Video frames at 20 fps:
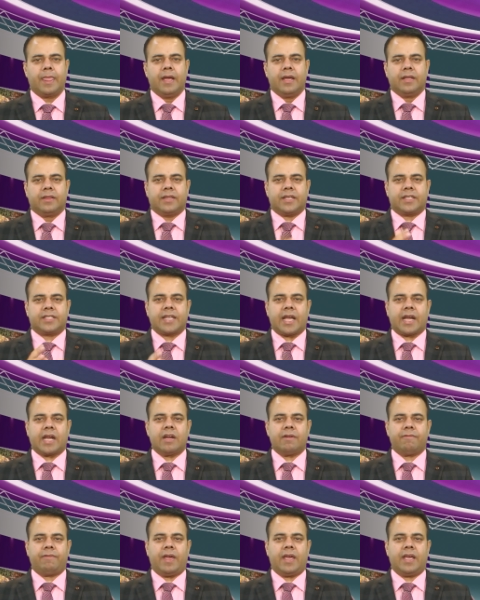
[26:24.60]
The
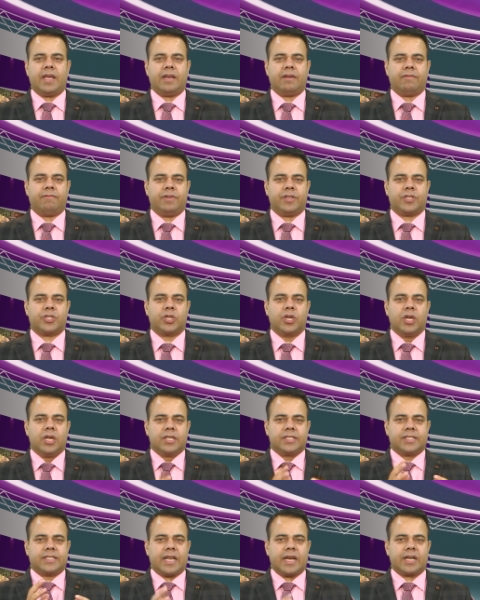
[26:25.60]
second way in which
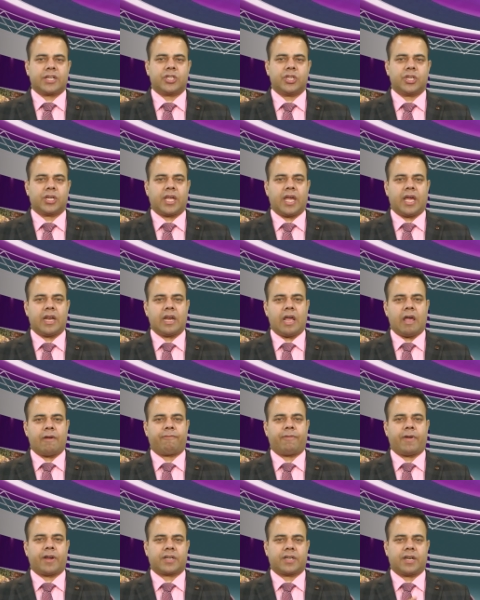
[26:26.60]
selection can
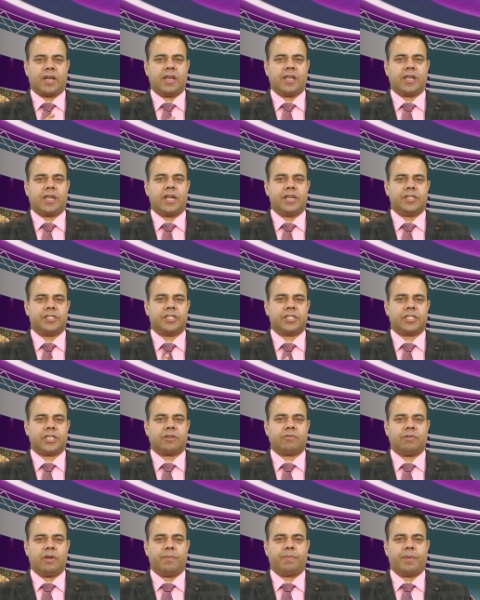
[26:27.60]
affect linkage
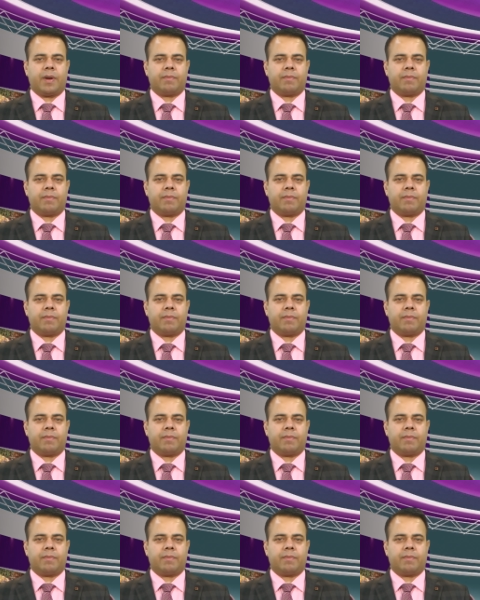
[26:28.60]
disequilibrium